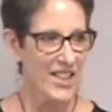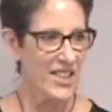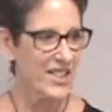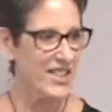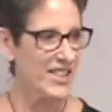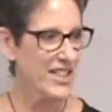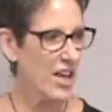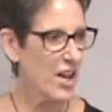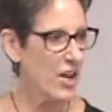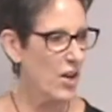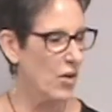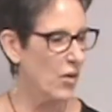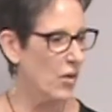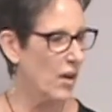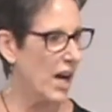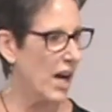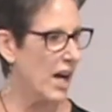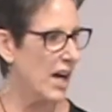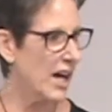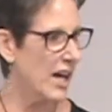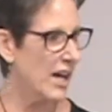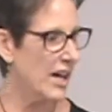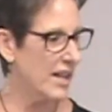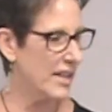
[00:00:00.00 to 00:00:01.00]
So
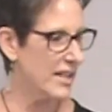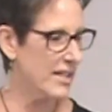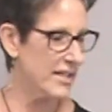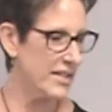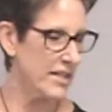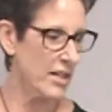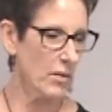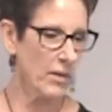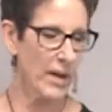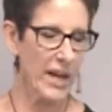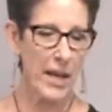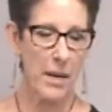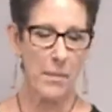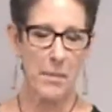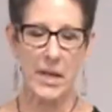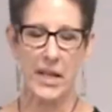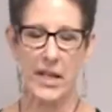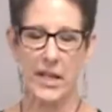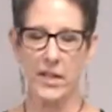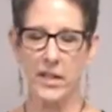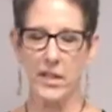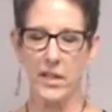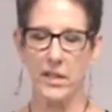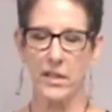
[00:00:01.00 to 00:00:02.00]
I am
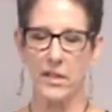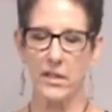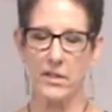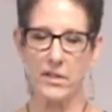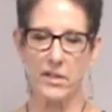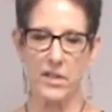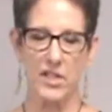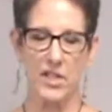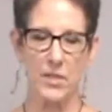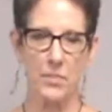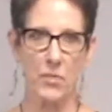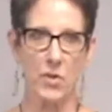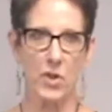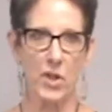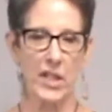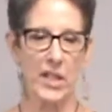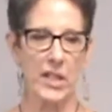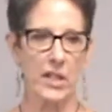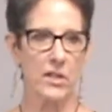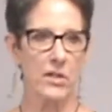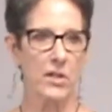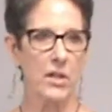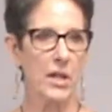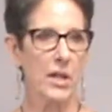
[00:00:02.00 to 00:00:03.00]
here this
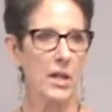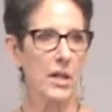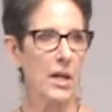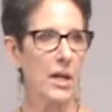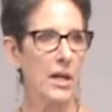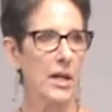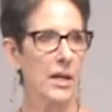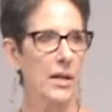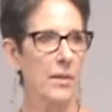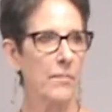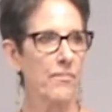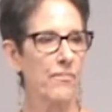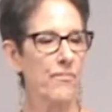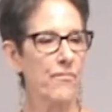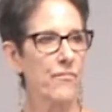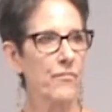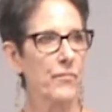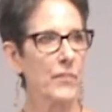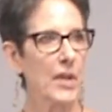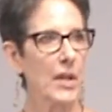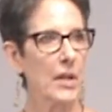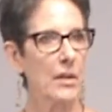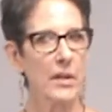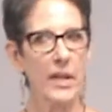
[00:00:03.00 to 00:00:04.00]
morning.
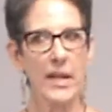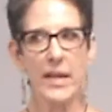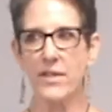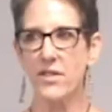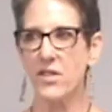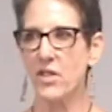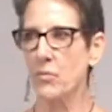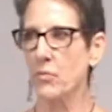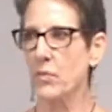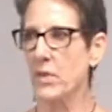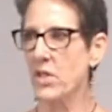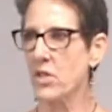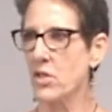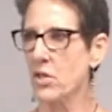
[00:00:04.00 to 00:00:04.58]
Reverend Lane's